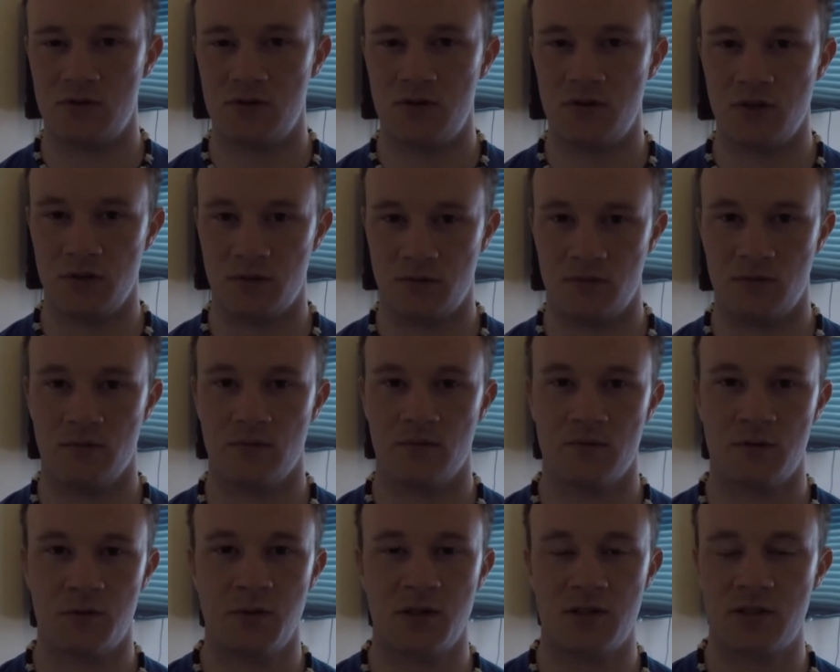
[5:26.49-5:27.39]
do,
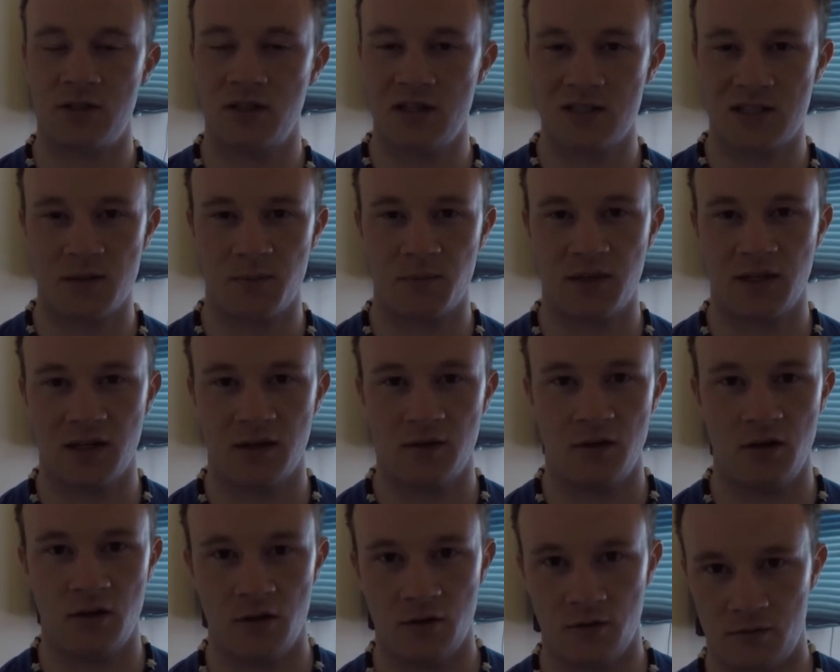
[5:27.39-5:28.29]
especially on
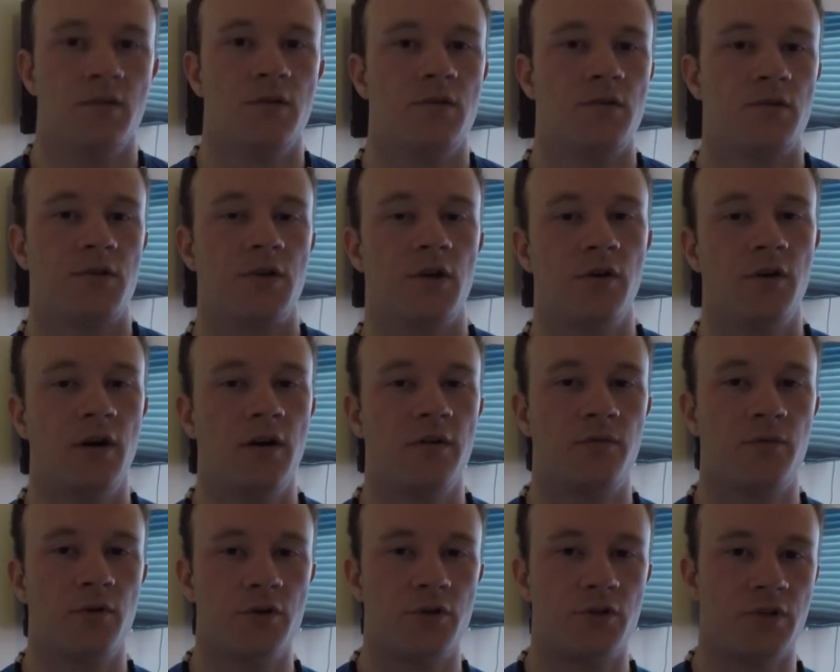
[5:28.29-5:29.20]
something new. So
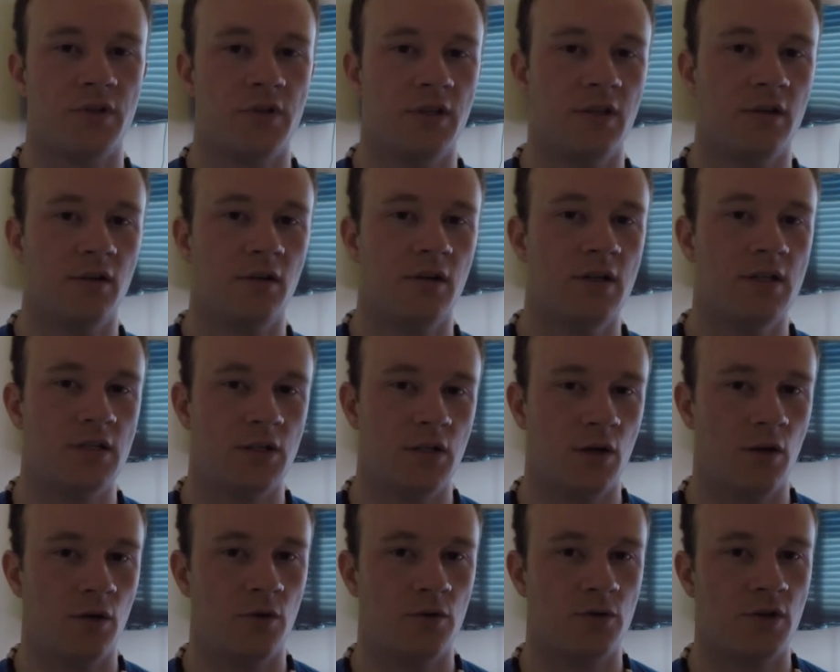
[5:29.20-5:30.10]
unfortunately, there is
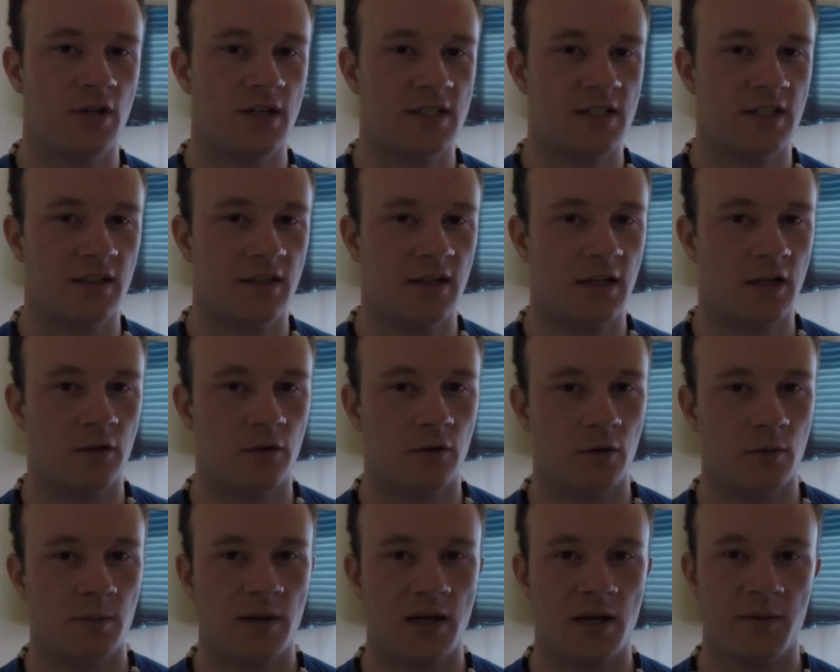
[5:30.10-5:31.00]
no transatlantic
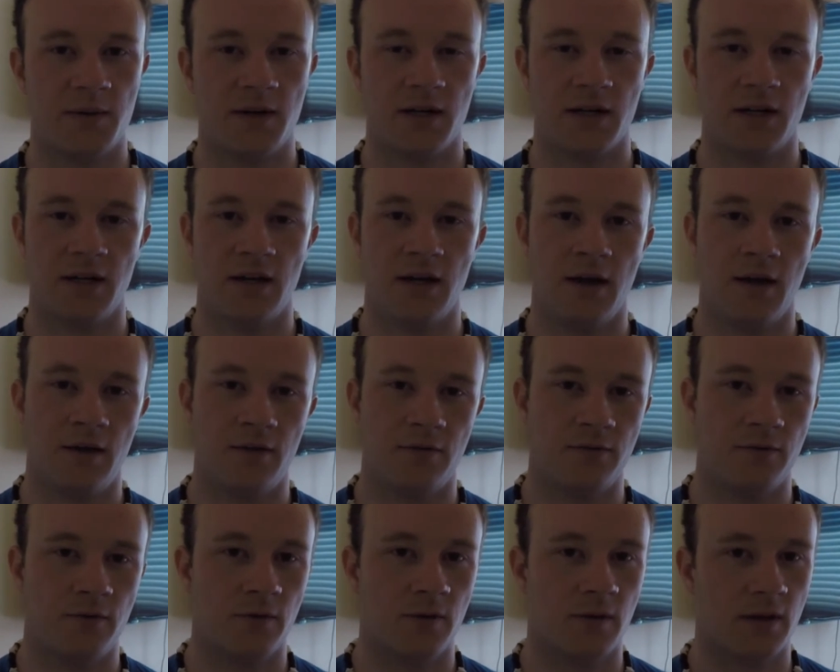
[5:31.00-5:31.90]
or Panama Canal
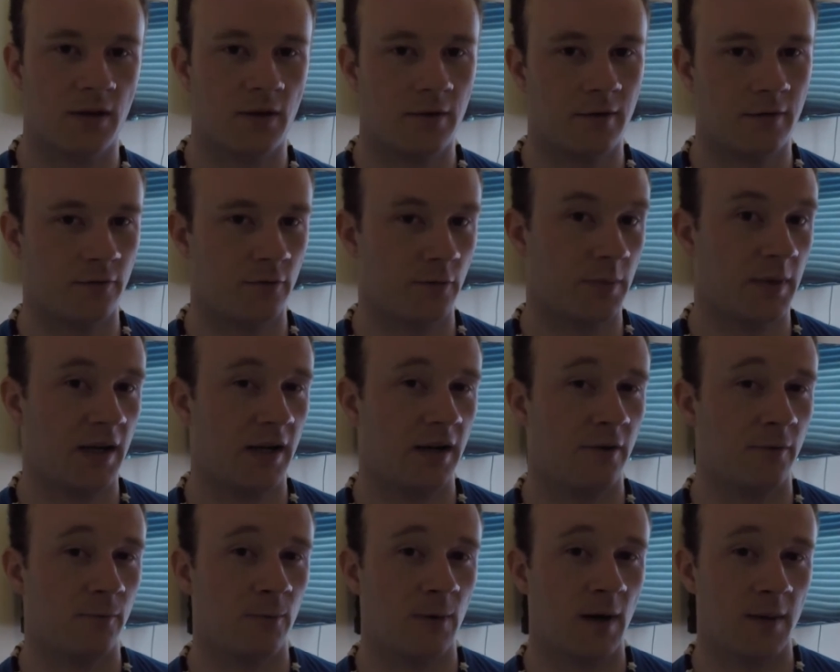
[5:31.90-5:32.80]
for the Carnival
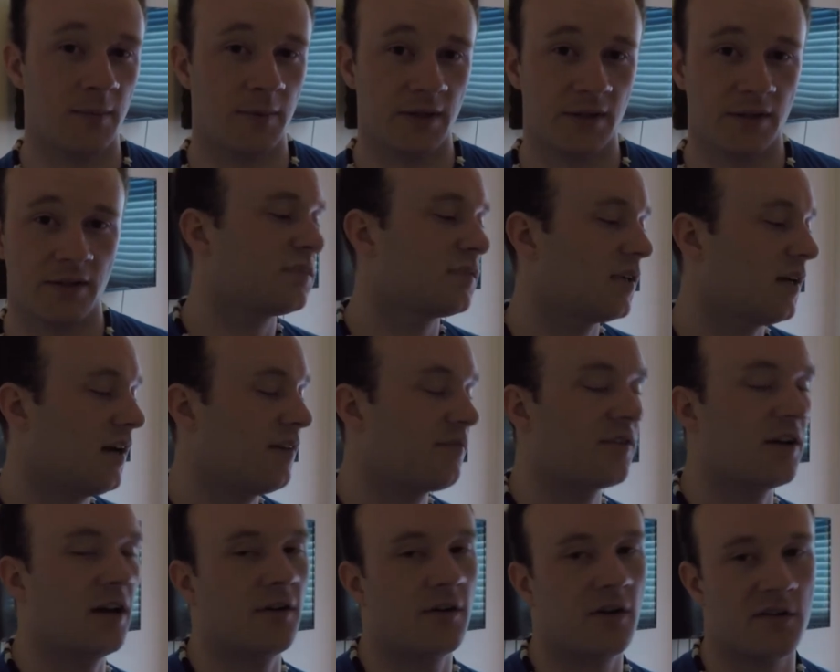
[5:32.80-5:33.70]
Panorama. I
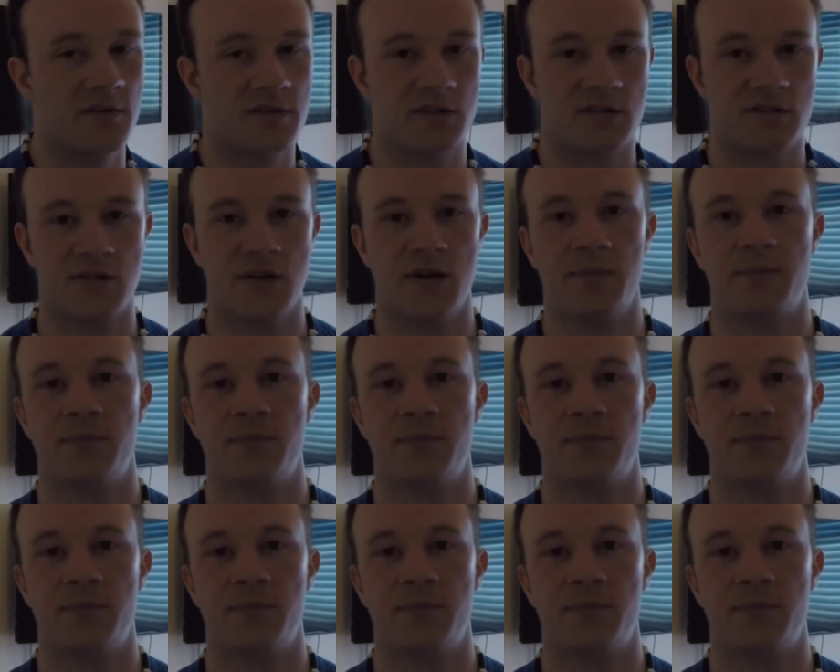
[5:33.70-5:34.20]
forgot what I was going to say.